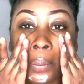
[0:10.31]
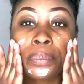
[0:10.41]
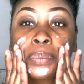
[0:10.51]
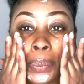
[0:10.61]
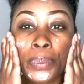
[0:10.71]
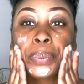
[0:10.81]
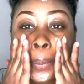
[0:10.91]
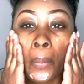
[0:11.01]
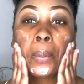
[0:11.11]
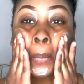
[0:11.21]
Yes,
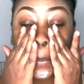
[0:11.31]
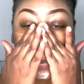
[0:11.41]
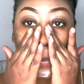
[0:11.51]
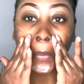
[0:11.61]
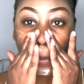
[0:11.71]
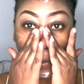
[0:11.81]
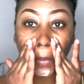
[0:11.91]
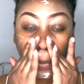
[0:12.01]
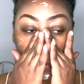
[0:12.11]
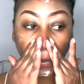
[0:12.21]
today I'm doing a makeup
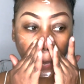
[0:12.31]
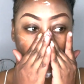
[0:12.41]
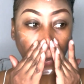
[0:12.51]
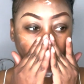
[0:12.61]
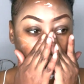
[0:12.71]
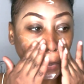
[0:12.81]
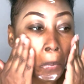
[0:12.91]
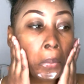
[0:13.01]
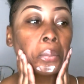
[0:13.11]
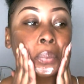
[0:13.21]
tutorial.
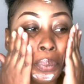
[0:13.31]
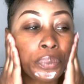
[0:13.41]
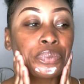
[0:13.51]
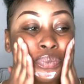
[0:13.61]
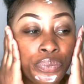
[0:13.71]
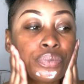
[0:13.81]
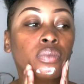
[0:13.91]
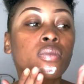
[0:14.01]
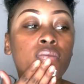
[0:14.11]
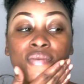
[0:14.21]
So I'm starting
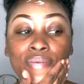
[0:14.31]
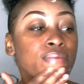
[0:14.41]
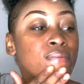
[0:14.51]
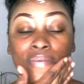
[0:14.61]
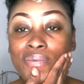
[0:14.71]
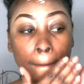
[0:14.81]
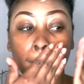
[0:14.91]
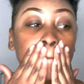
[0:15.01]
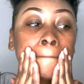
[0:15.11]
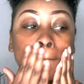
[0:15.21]
off with moisturising
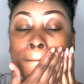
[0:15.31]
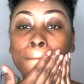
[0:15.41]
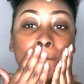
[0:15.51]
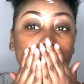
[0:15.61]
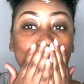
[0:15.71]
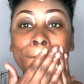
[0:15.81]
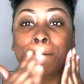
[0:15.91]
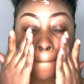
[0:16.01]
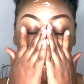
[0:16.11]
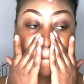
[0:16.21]
my face. I'm
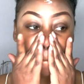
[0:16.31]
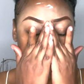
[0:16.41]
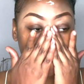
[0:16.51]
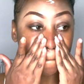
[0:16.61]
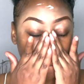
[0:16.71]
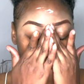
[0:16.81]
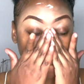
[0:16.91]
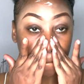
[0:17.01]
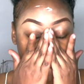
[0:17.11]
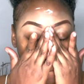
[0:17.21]
using the Bobbi
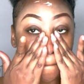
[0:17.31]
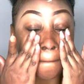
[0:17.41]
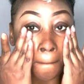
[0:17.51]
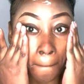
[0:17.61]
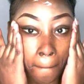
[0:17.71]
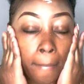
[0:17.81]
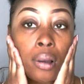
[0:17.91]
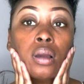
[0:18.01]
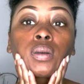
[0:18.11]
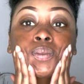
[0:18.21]
Brown,
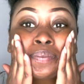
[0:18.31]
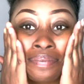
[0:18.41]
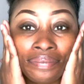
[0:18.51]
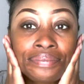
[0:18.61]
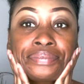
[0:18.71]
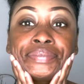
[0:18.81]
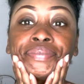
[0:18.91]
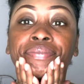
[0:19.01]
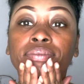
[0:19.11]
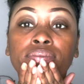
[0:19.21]
what's it called
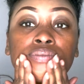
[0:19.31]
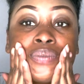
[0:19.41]
again?